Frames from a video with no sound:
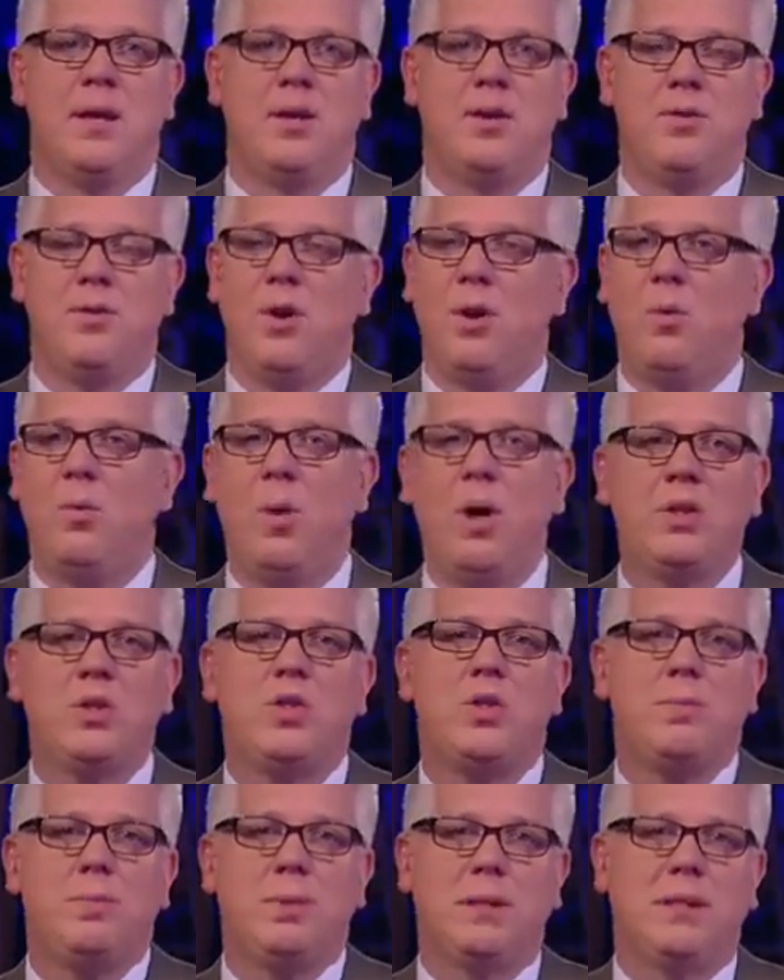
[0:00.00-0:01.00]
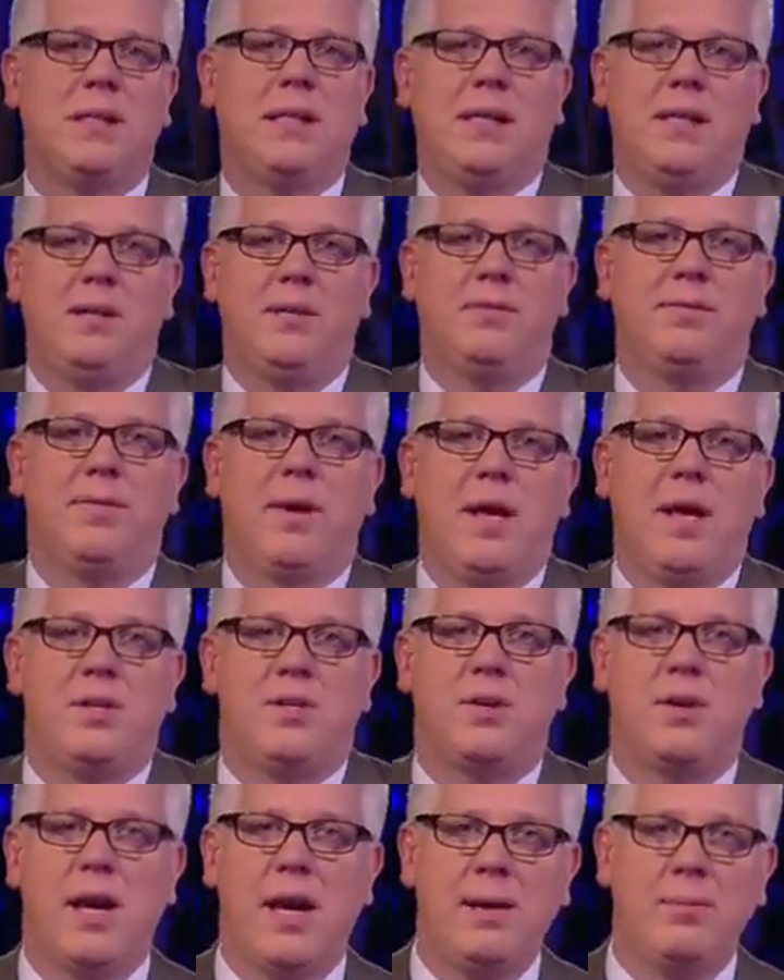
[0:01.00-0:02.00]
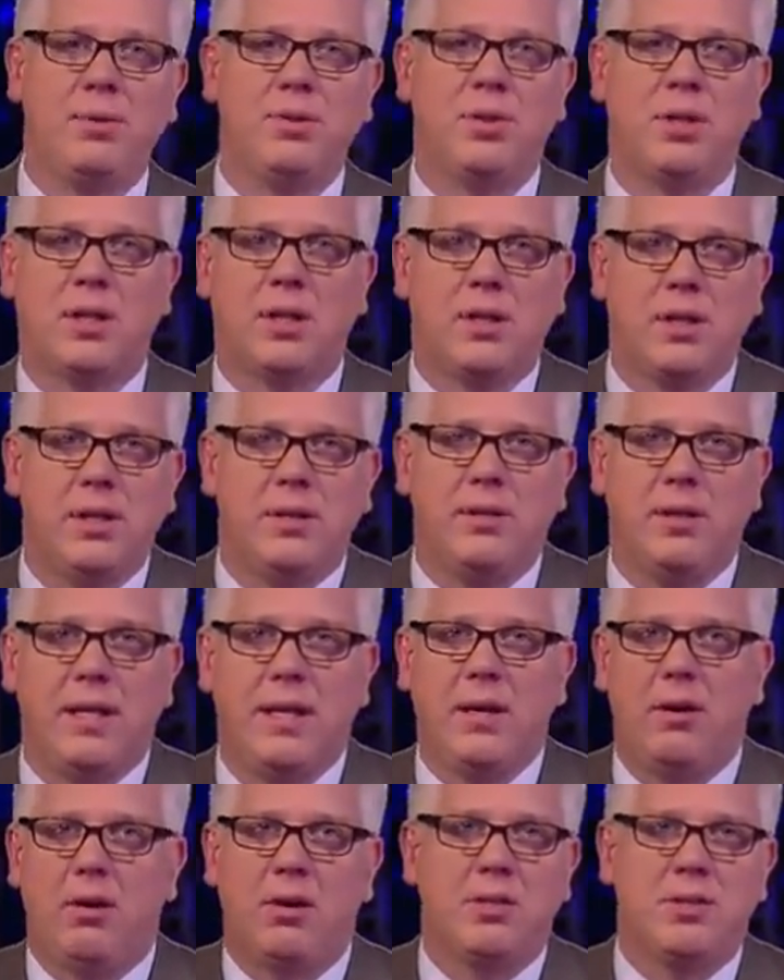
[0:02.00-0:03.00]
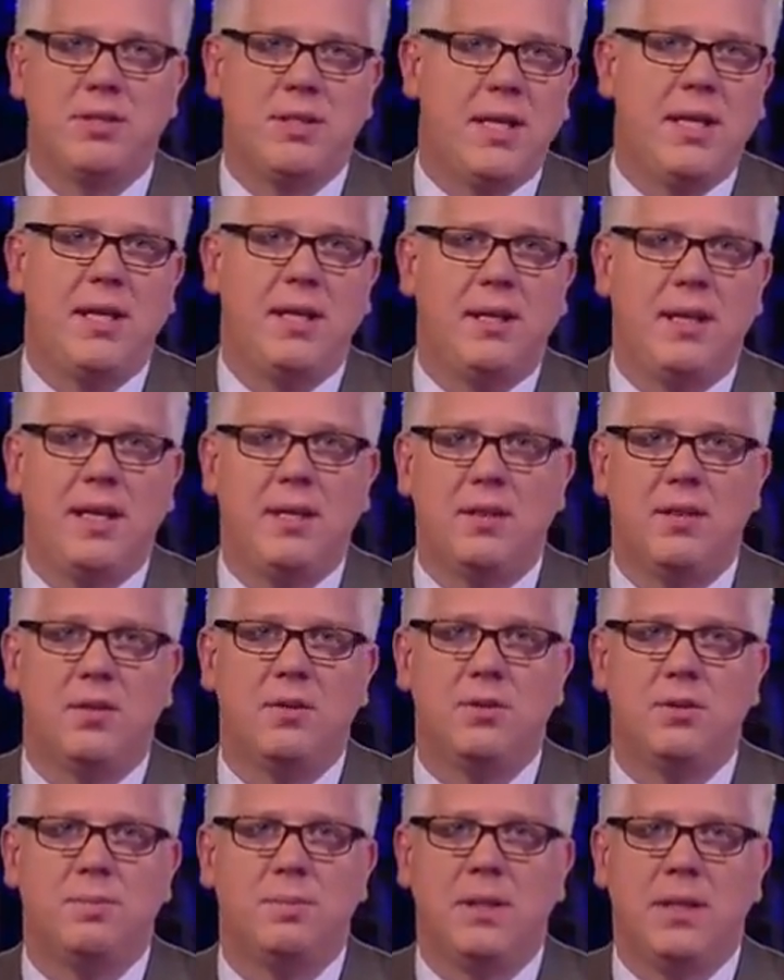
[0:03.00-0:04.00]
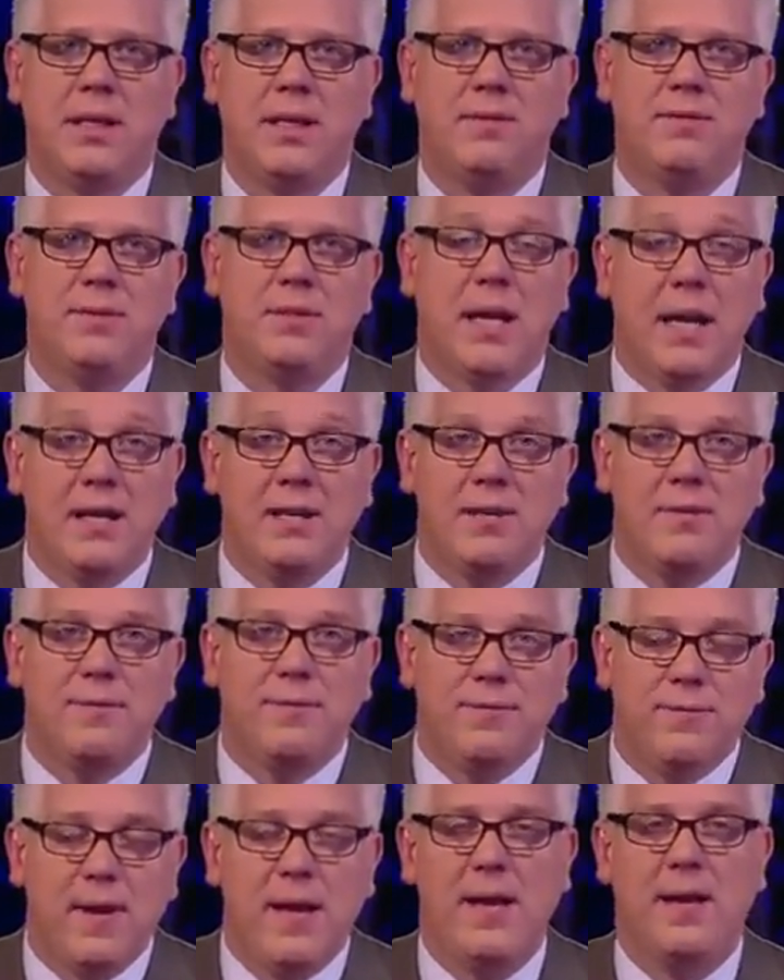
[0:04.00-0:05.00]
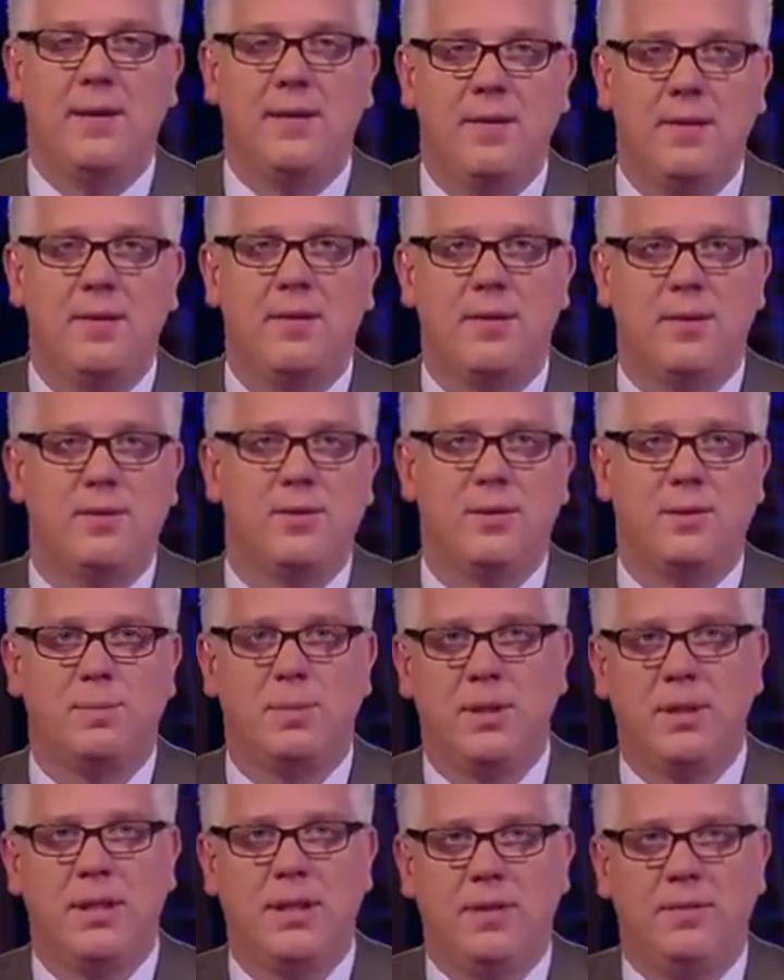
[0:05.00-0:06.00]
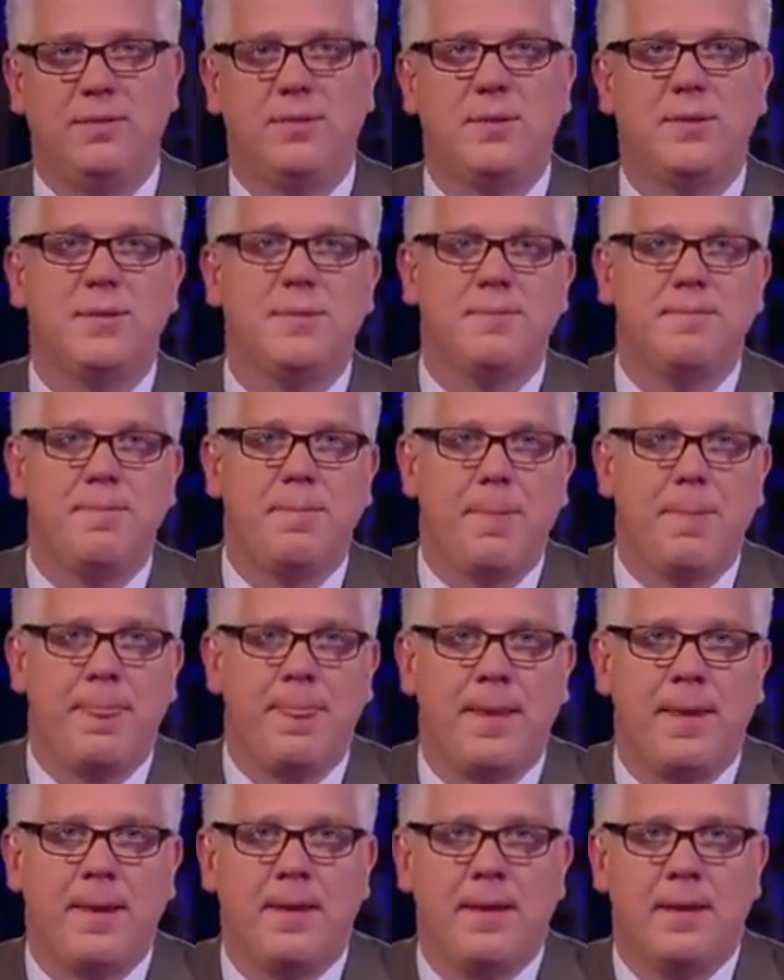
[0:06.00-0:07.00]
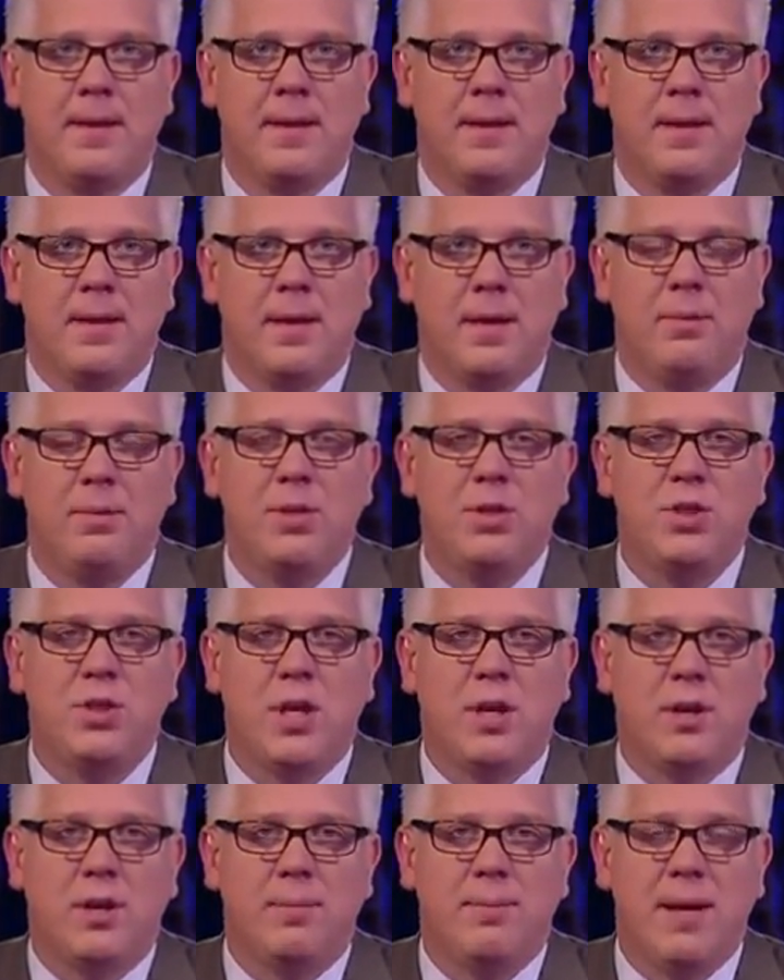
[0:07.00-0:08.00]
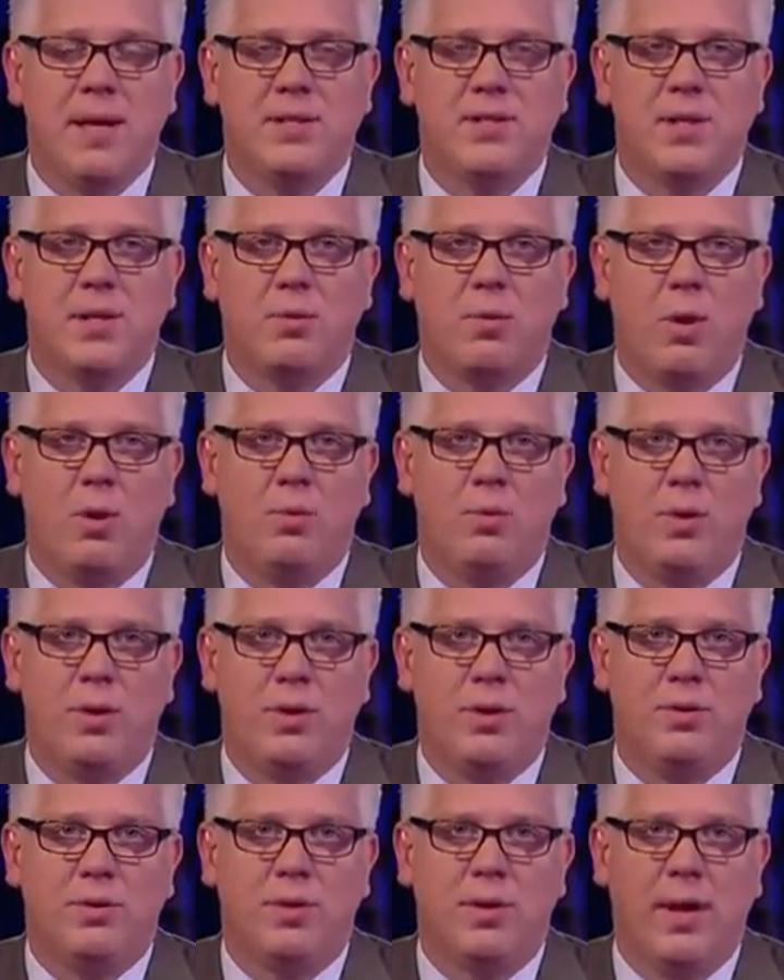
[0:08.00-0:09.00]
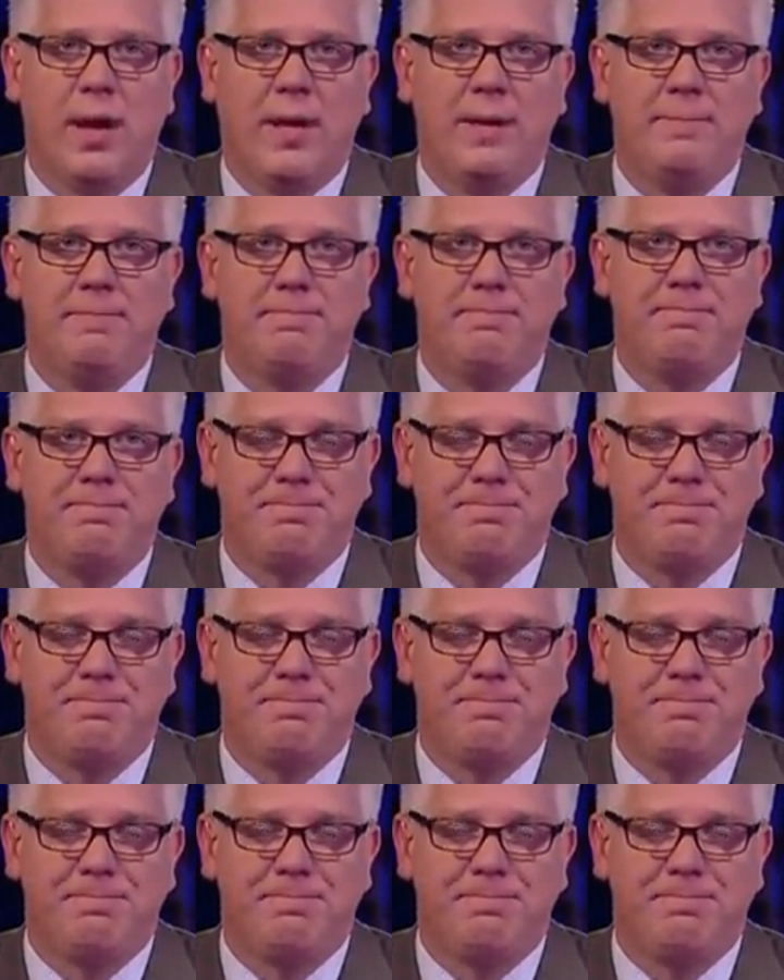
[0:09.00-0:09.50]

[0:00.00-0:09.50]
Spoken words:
You know what you believe, and you're able to clearly articulate those beliefs and defend those beliefs. I want to share an amazing quote with you tonight.